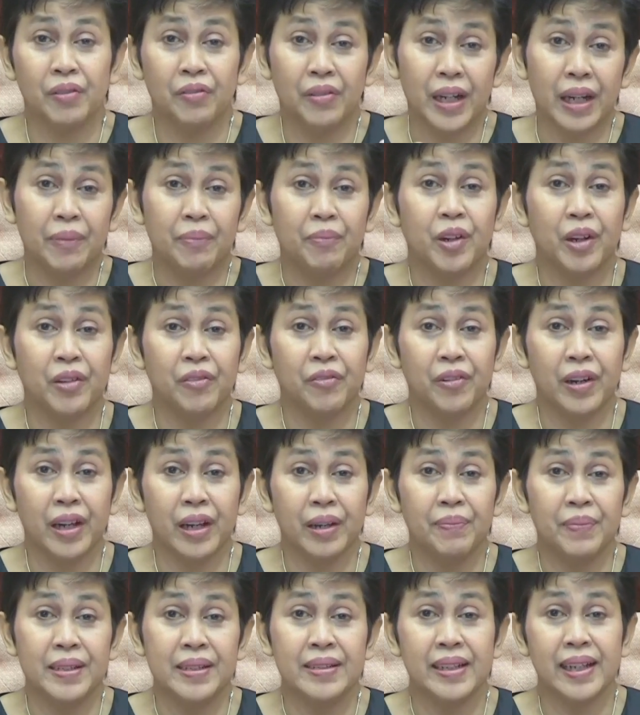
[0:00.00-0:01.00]
five point
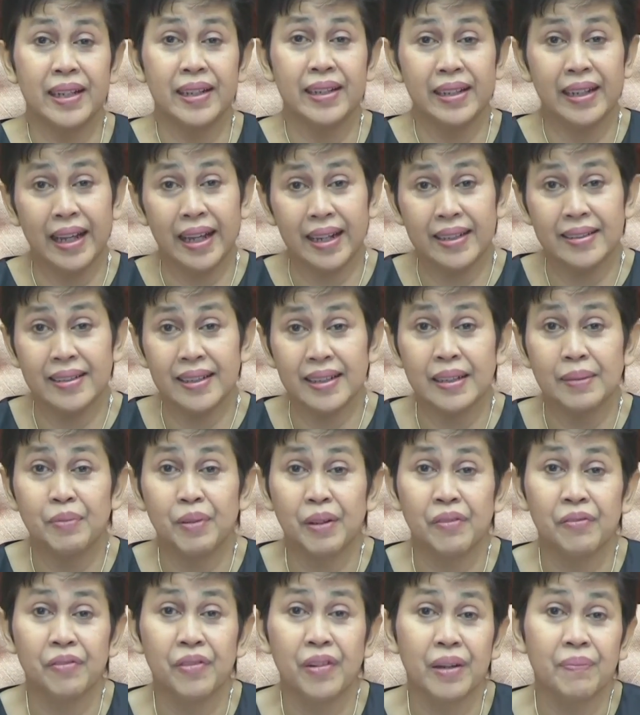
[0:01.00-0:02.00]
five percent and six
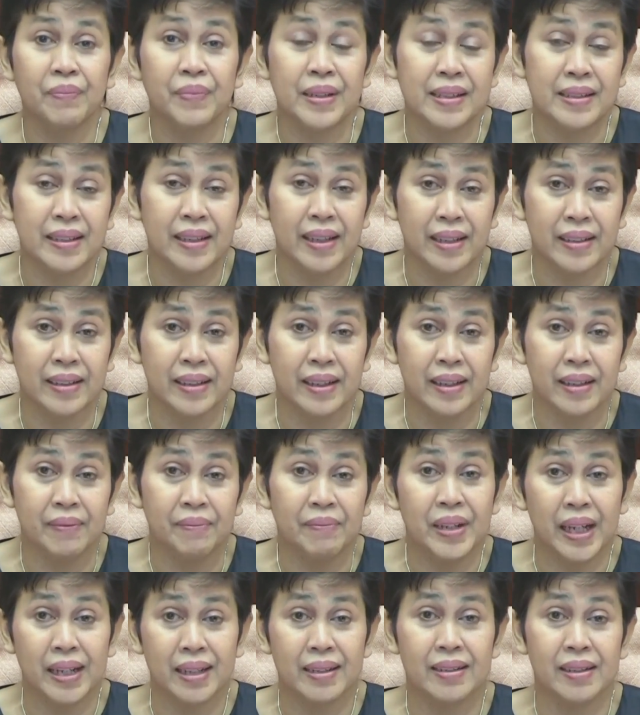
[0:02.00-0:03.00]
point five percent
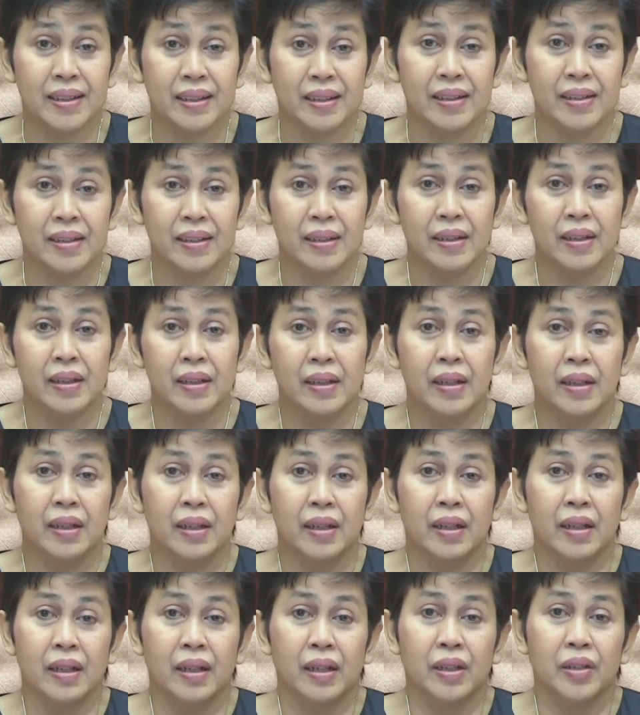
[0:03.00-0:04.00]
um, next year.
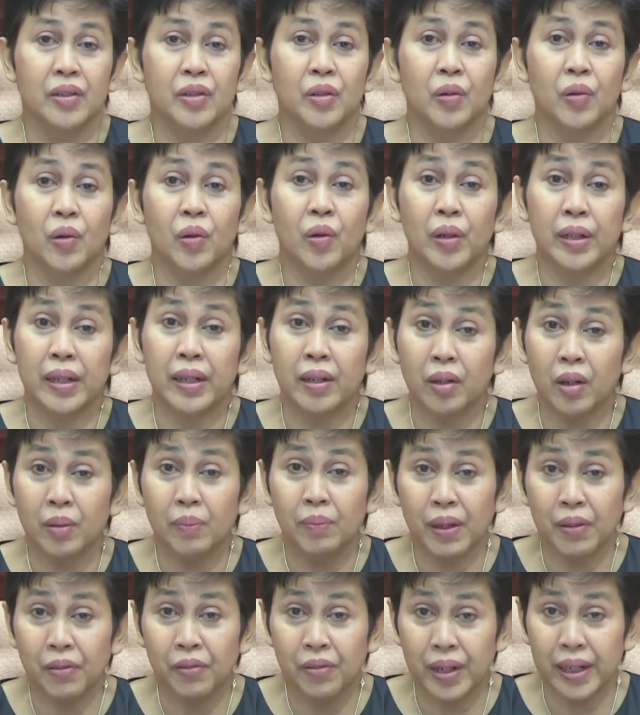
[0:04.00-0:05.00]
So on the
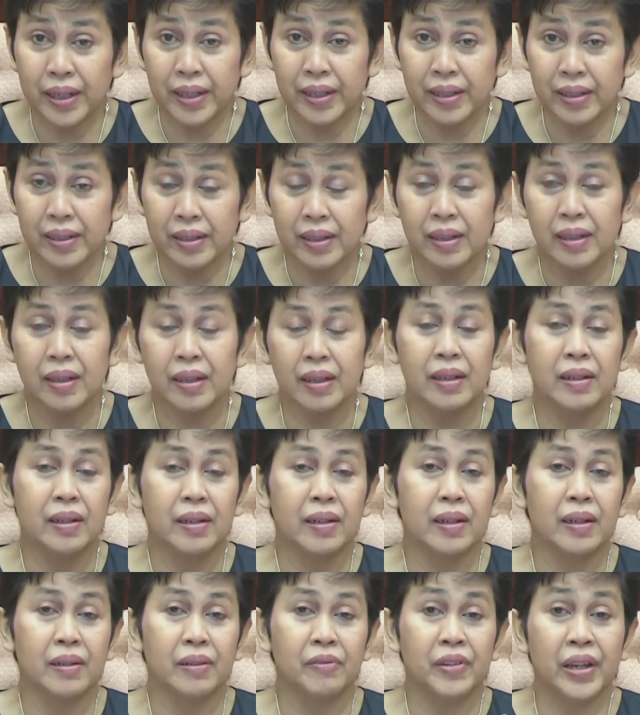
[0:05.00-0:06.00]
global front,
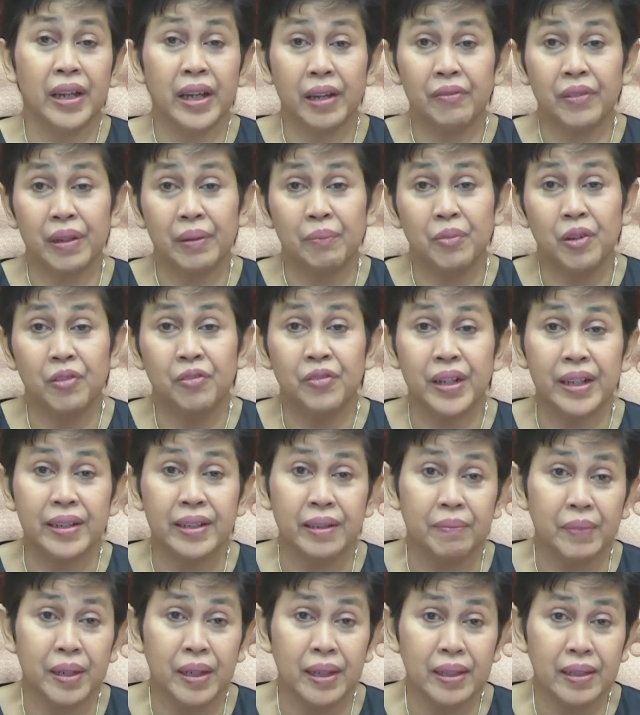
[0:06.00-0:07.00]
uh, we have improving
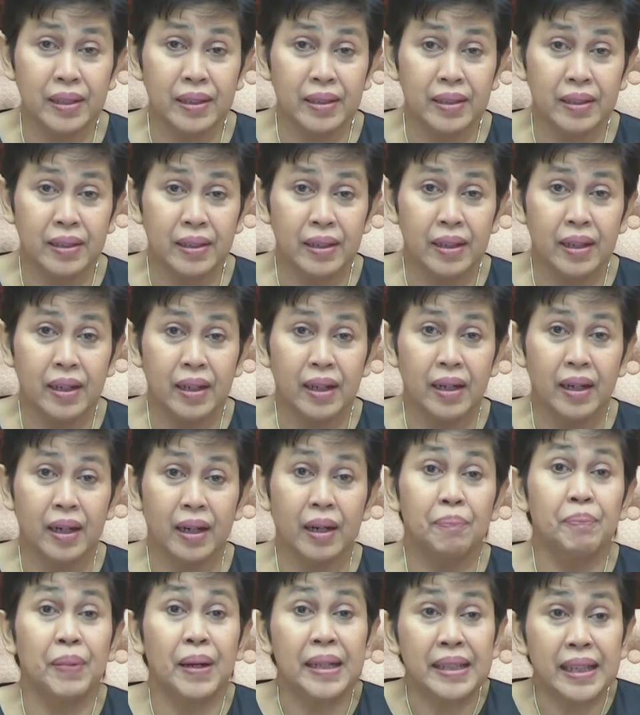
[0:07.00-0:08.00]
demand,
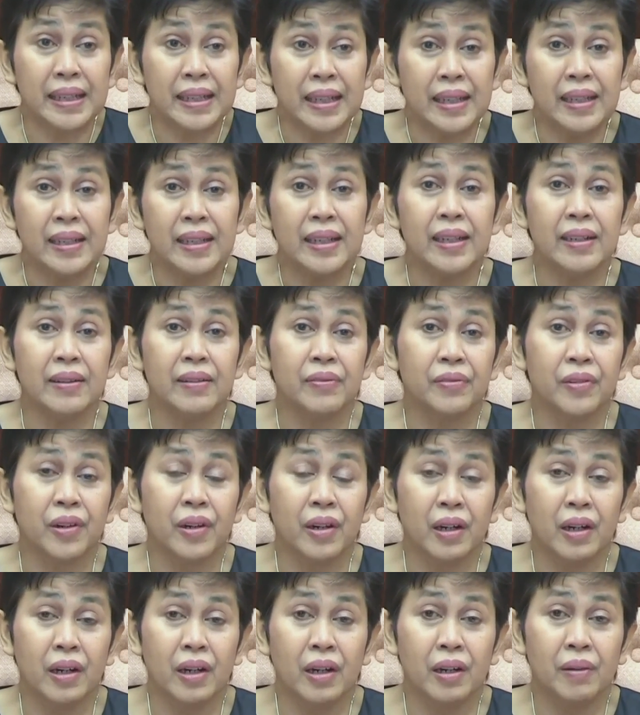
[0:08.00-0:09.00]
uh, particularly
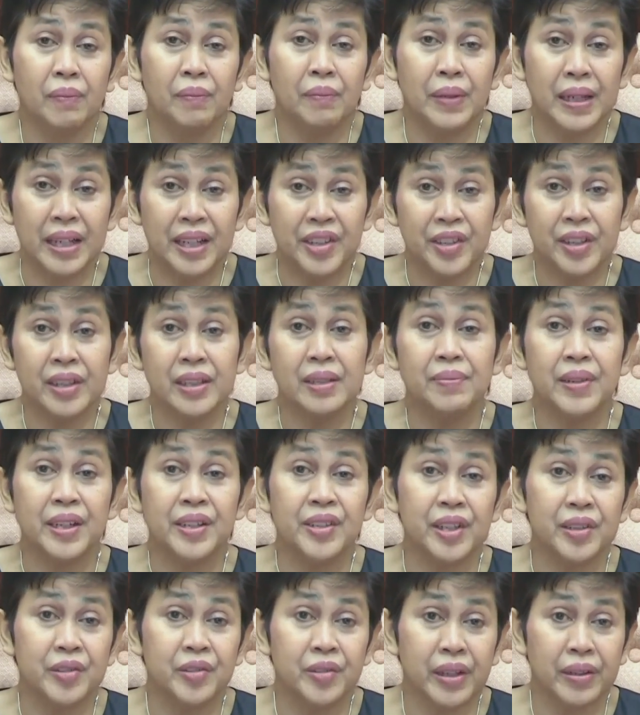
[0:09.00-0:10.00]
from Malaysia's
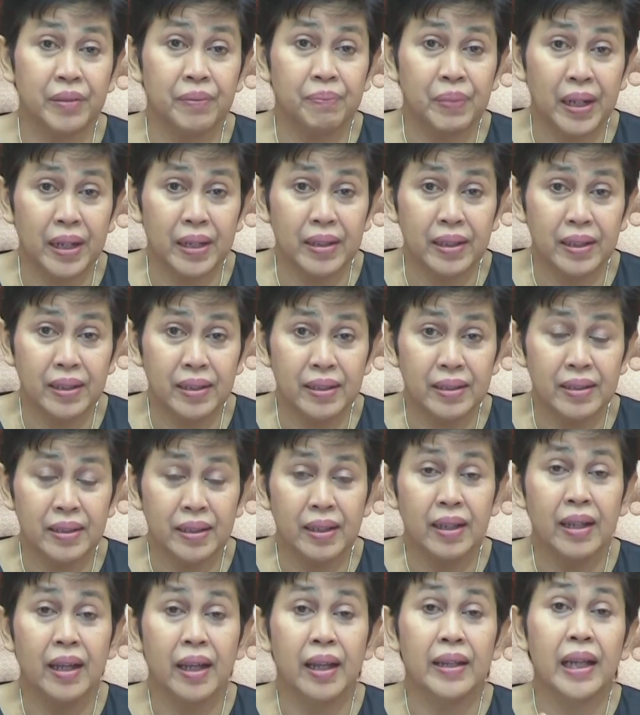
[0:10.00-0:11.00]
major trade
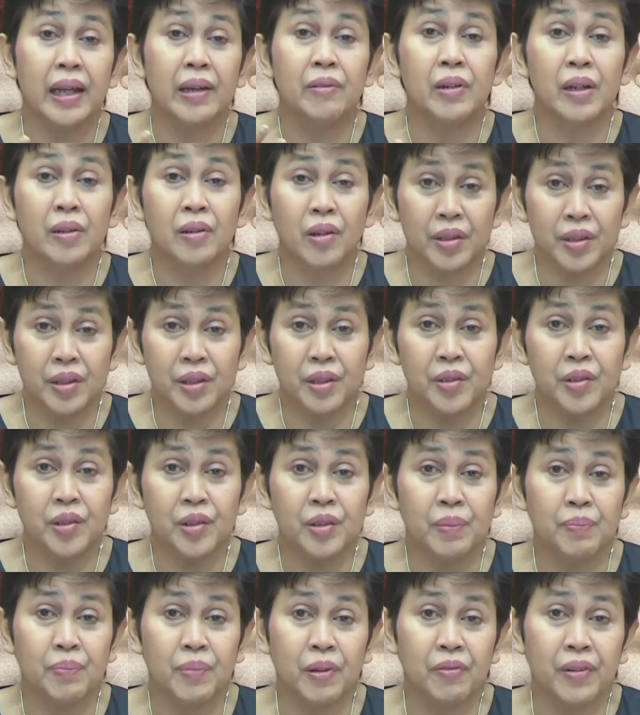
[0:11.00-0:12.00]
partners that will
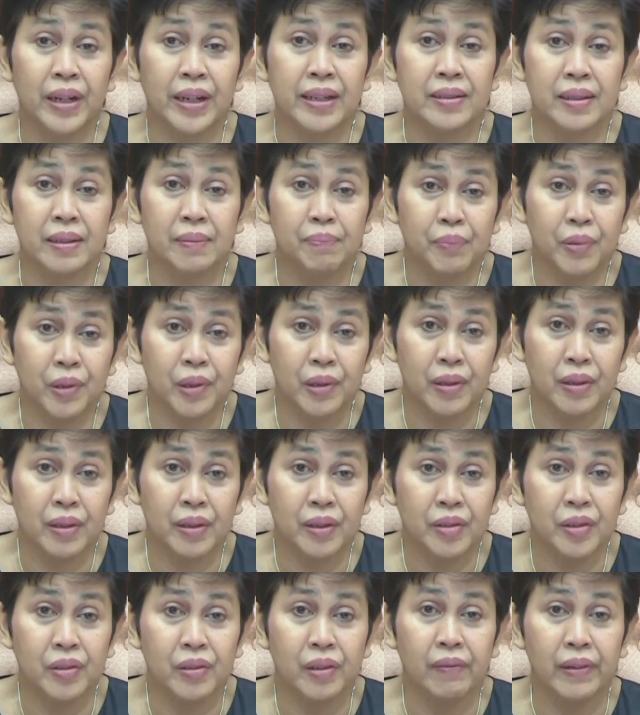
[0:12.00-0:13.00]
continue to provide support
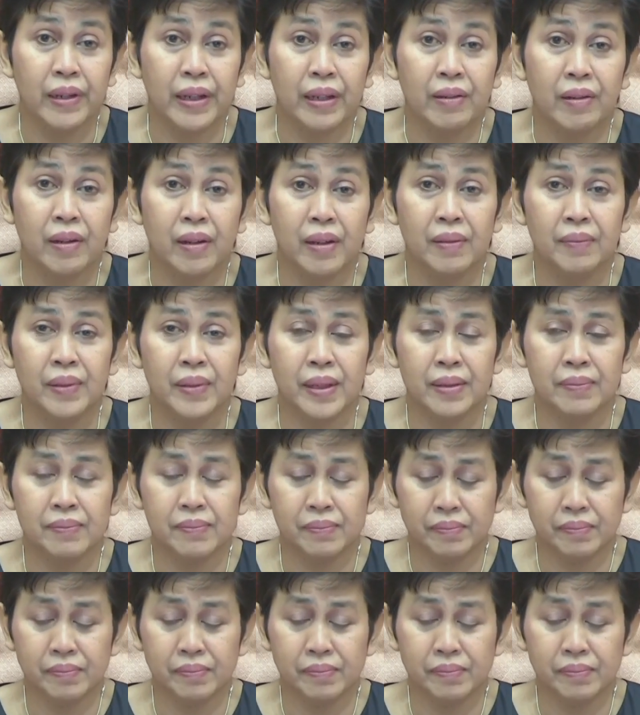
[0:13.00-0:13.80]
to our economy.